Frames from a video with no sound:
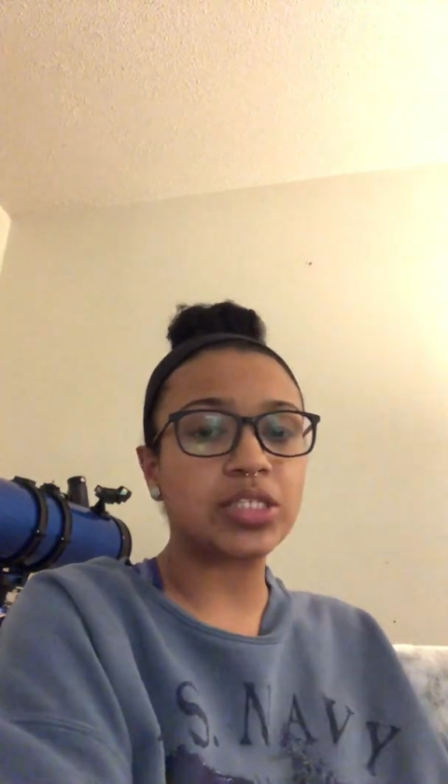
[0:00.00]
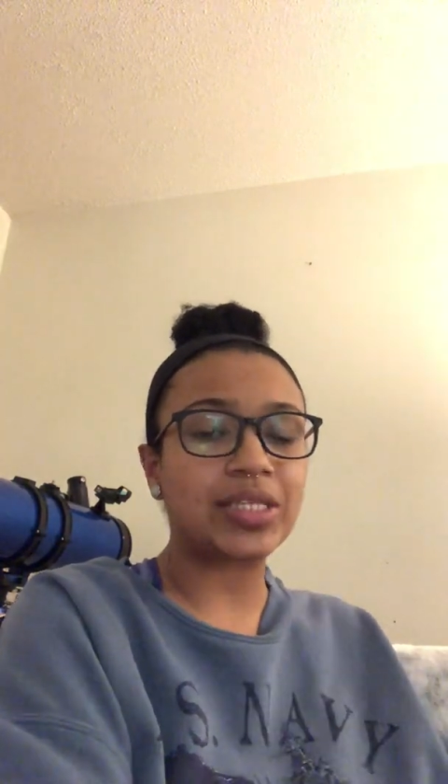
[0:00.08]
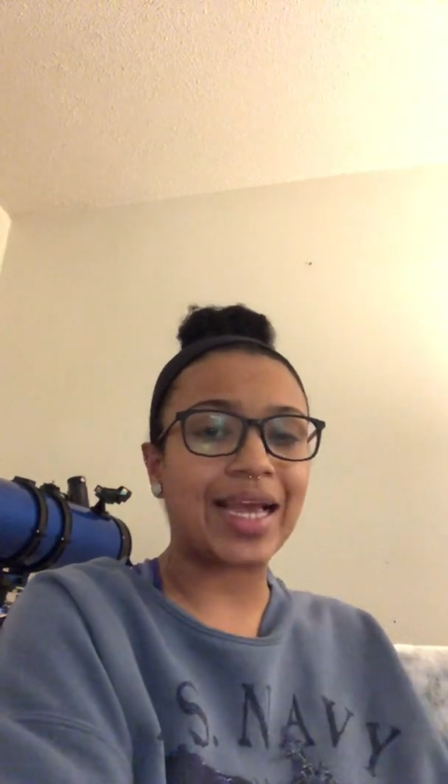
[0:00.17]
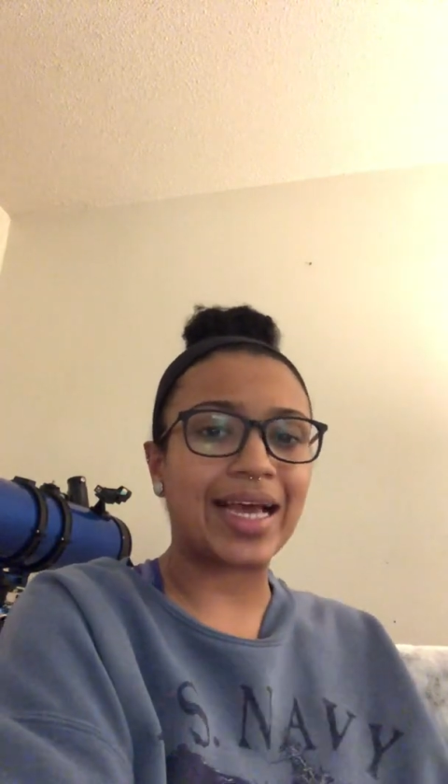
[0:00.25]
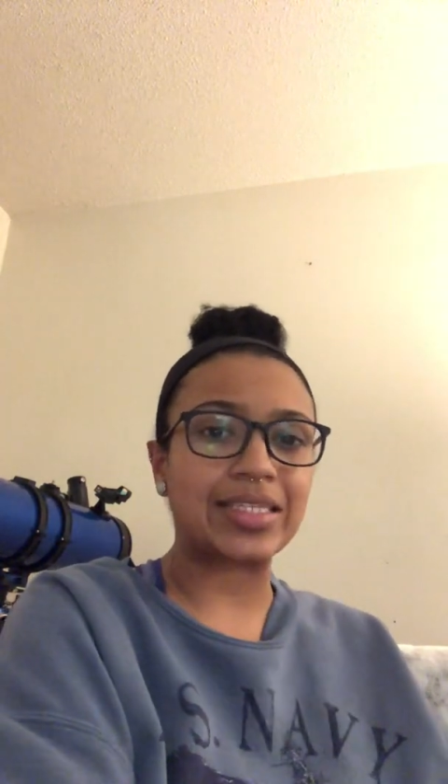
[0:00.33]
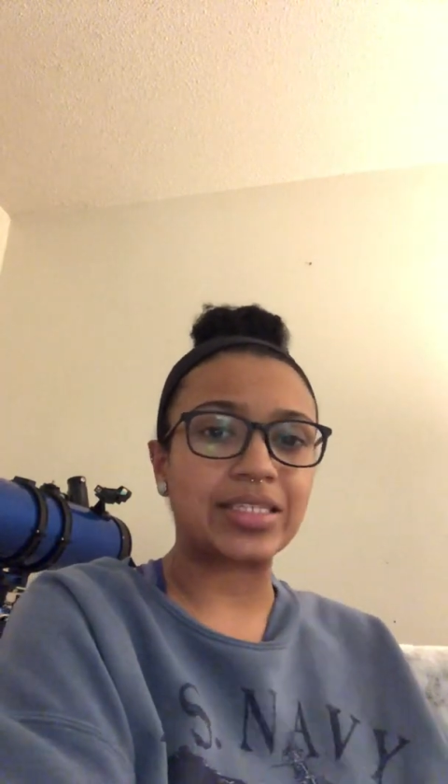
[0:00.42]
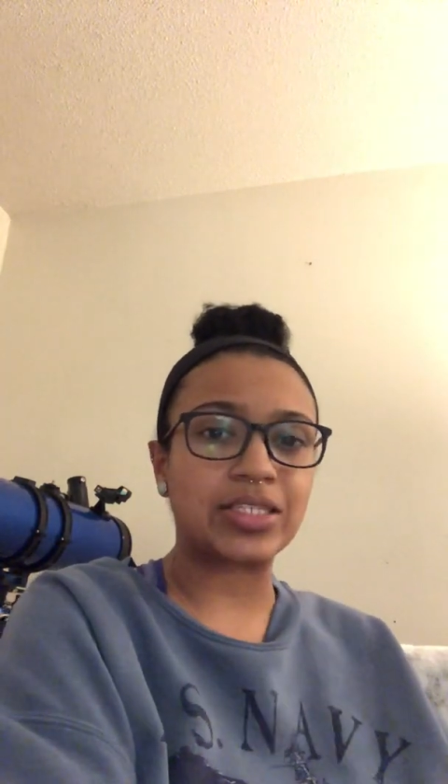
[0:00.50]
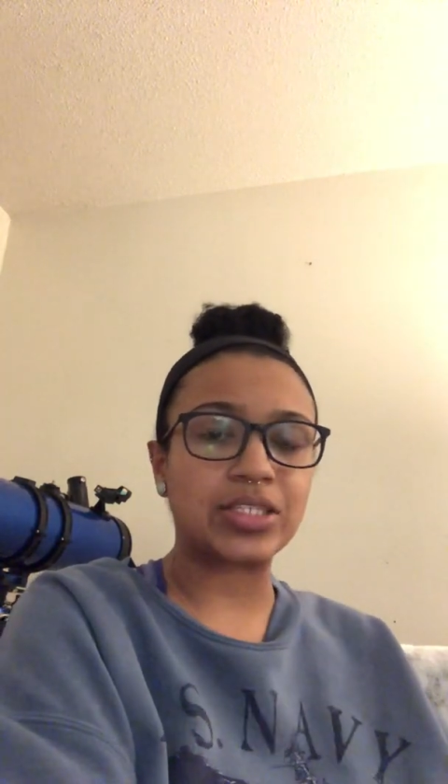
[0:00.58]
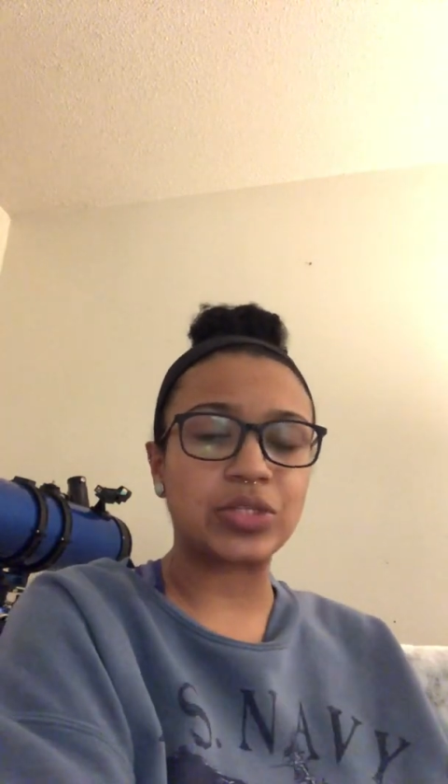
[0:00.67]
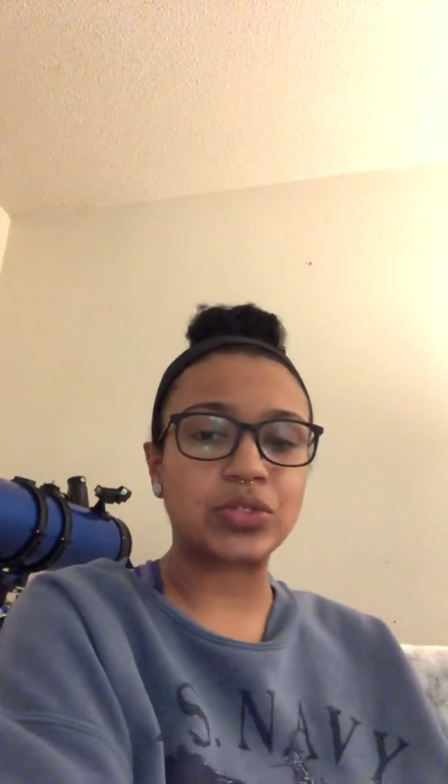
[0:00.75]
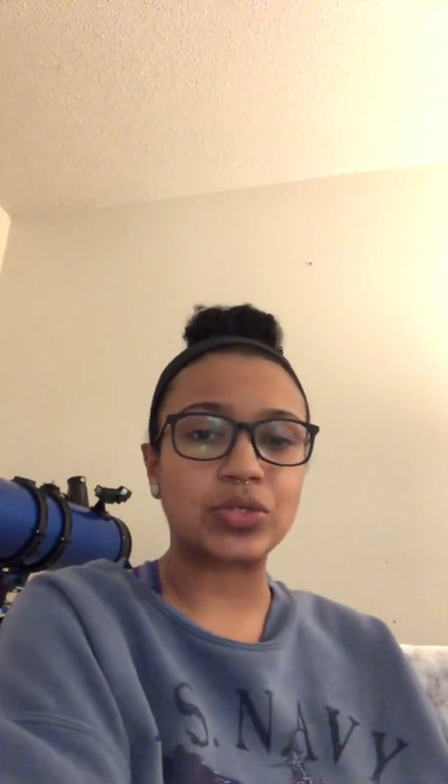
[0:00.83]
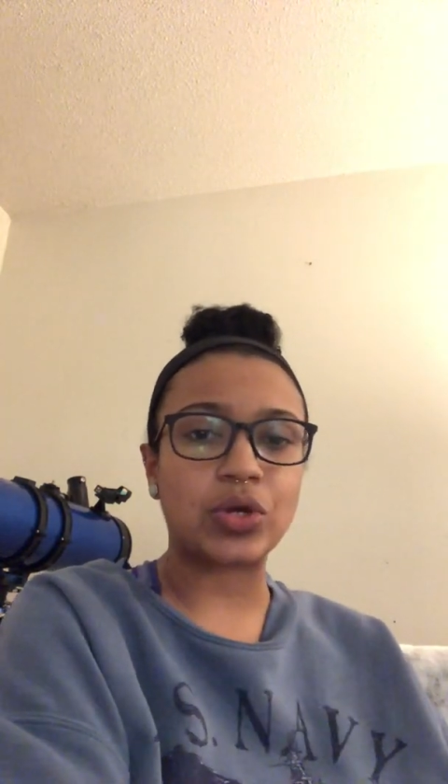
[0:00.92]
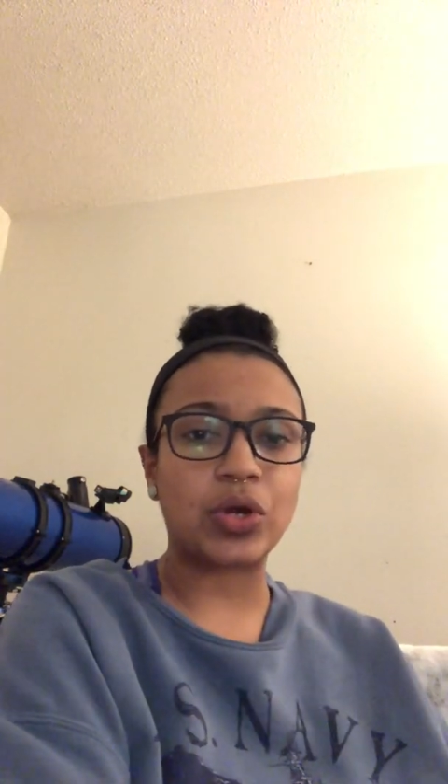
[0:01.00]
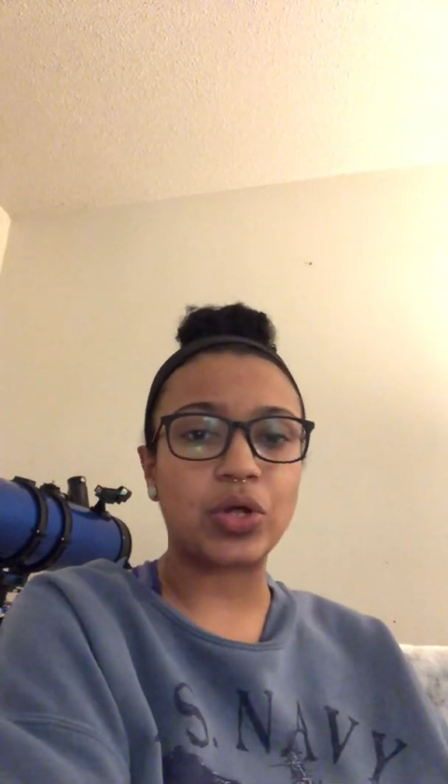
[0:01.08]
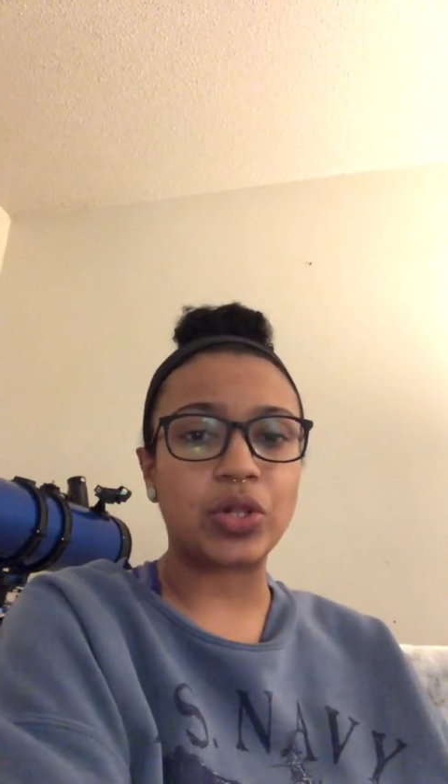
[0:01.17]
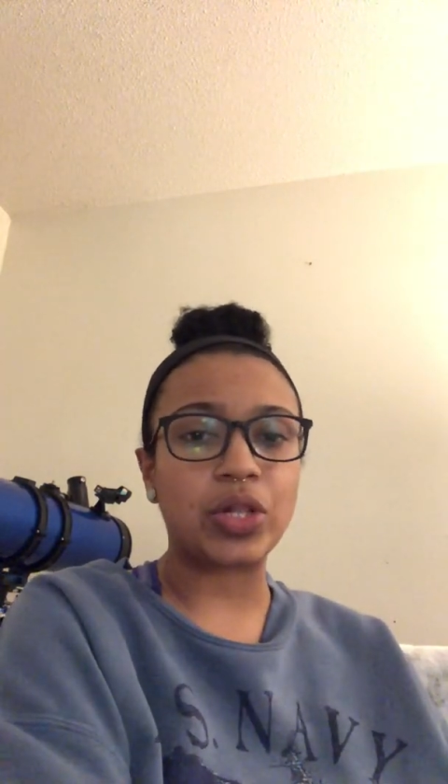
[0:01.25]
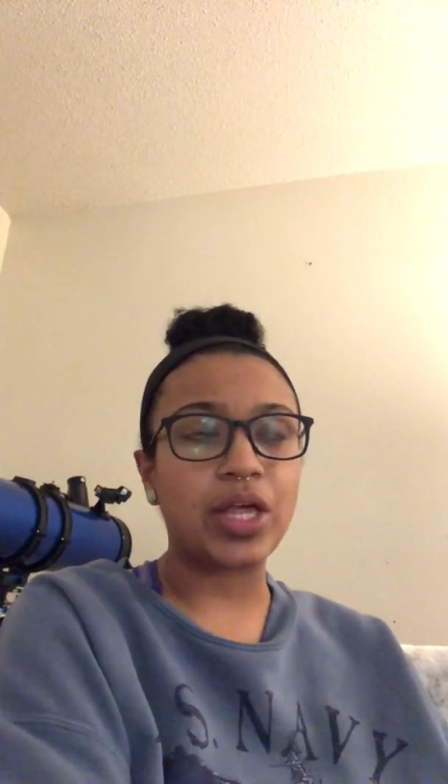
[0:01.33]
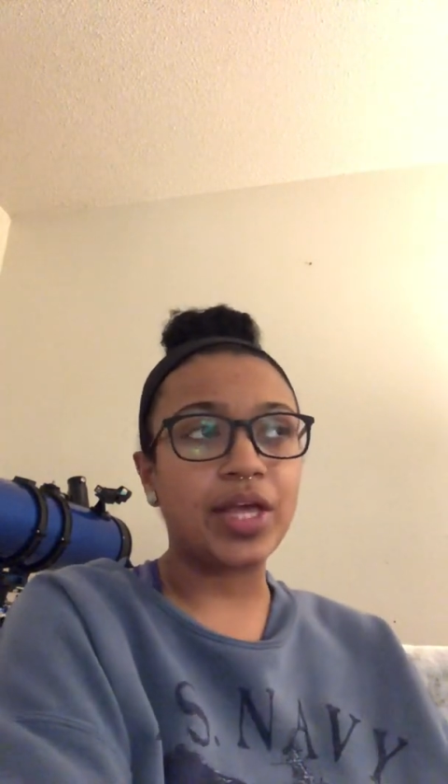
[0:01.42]
and acids, those are
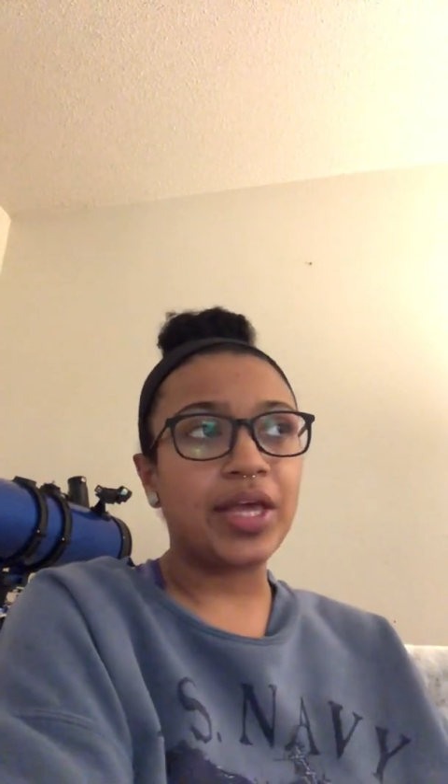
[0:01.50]
all